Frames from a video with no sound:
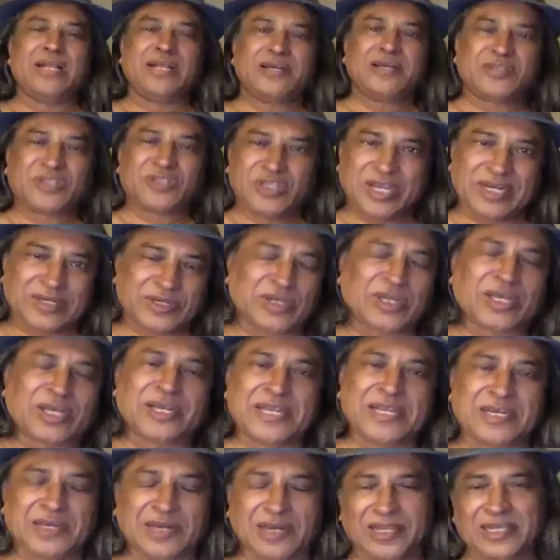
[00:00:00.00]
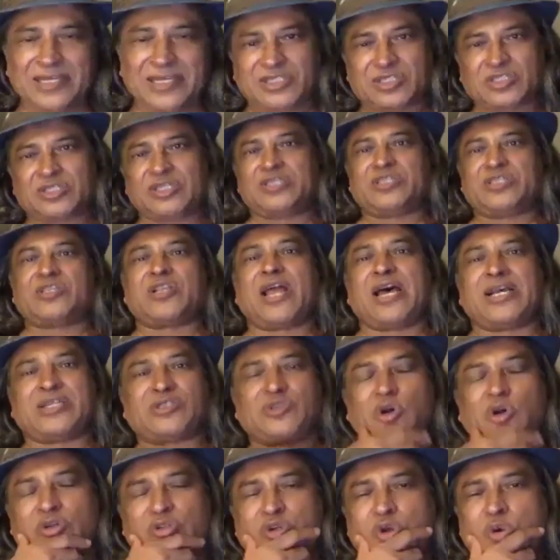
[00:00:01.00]
theatrically released since last
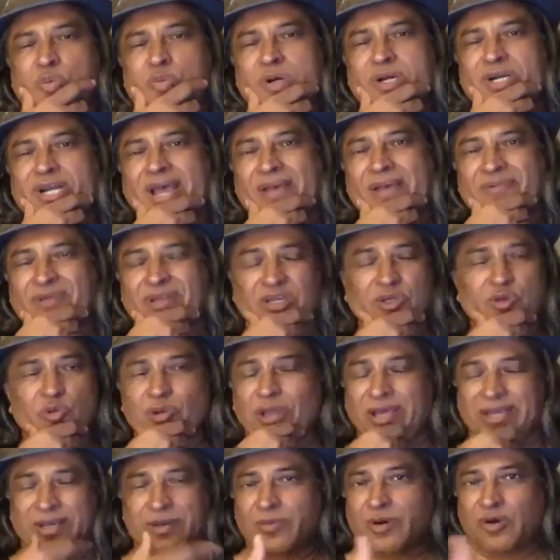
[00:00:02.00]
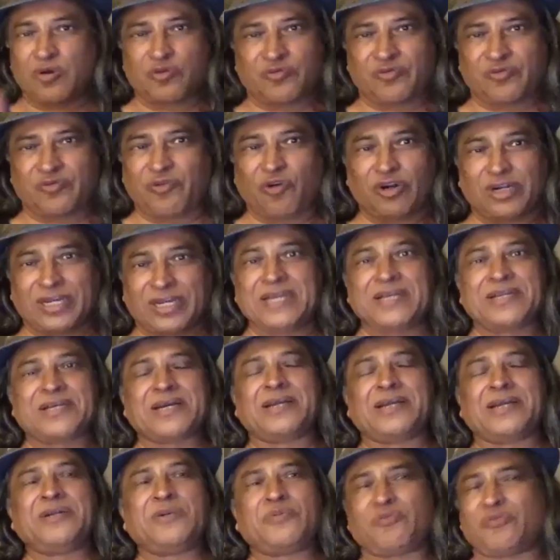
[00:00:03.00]
October. I went to like about
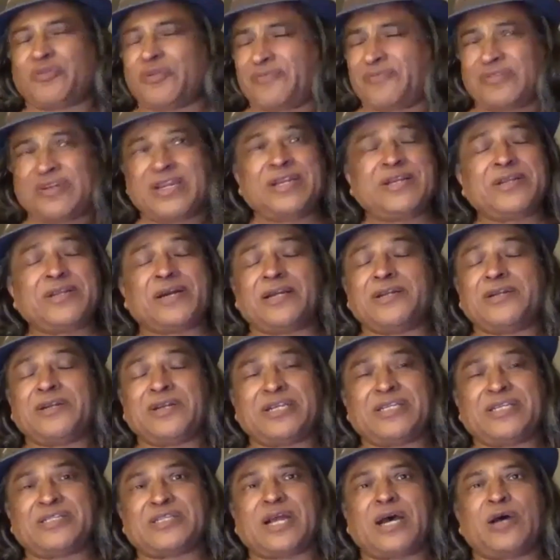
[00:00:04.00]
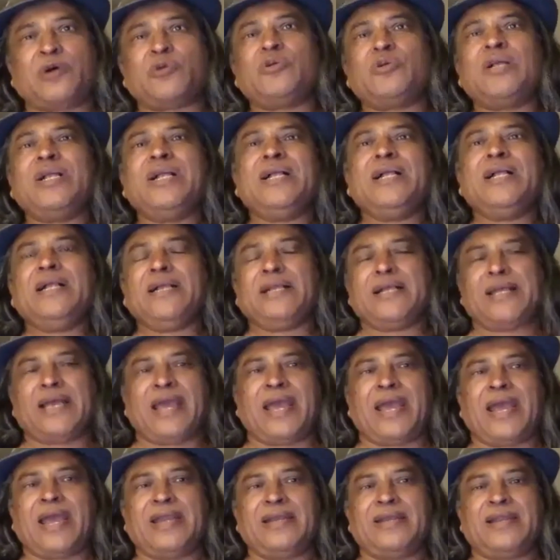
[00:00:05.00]
15 countries now.
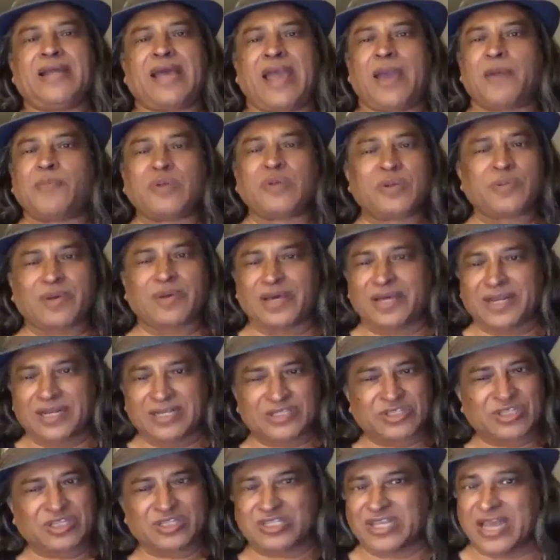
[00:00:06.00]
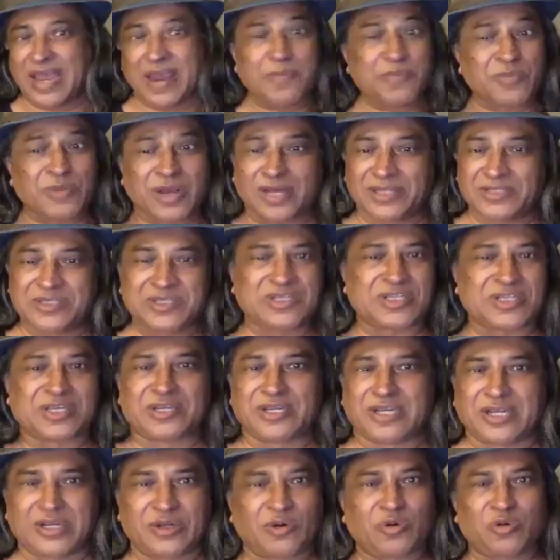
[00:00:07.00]
And everywhere it's the same concern,
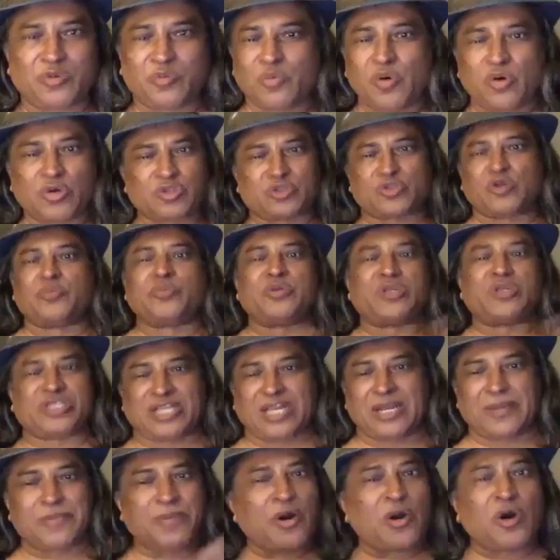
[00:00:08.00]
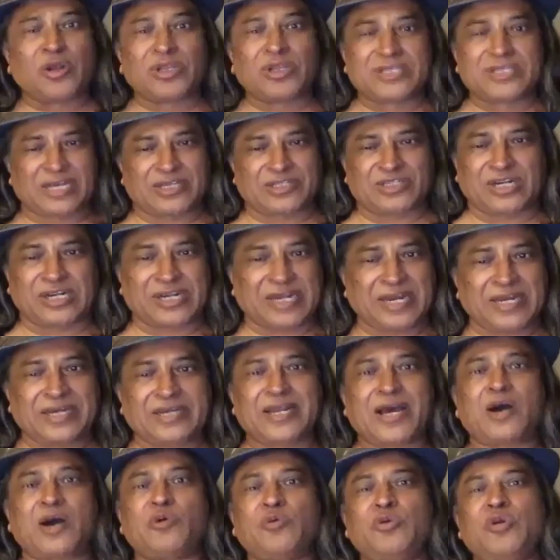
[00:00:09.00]
you know, most of the cinema halls are shutting
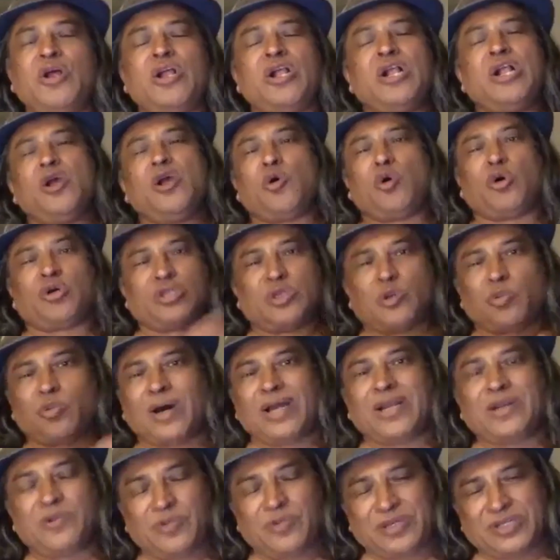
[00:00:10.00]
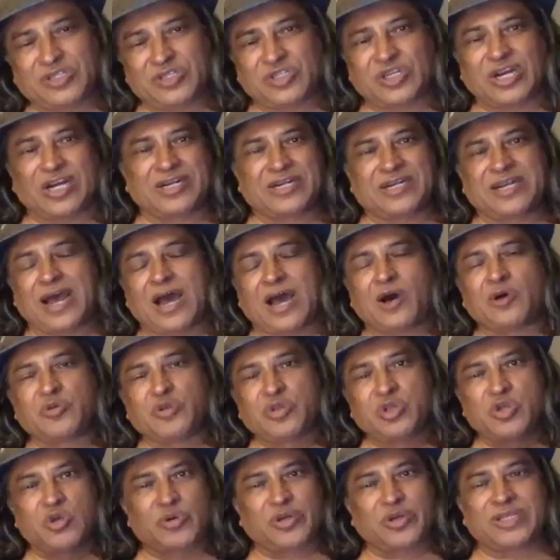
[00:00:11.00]
down, or the one which shut down
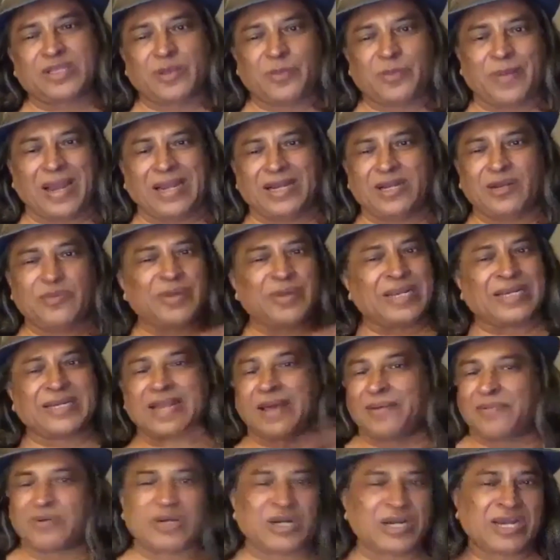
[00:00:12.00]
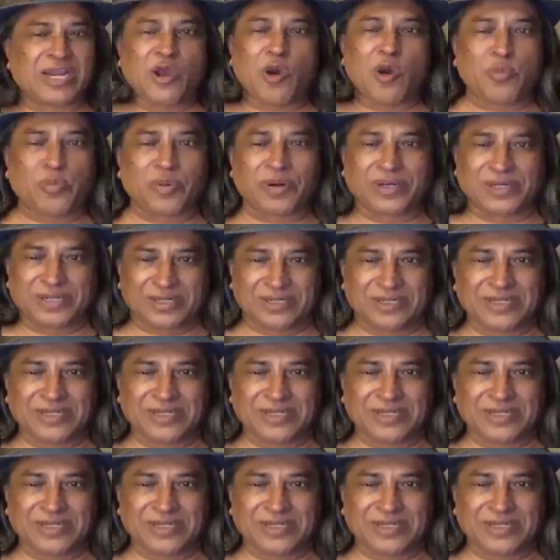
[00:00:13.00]
during the pandemic never reopened.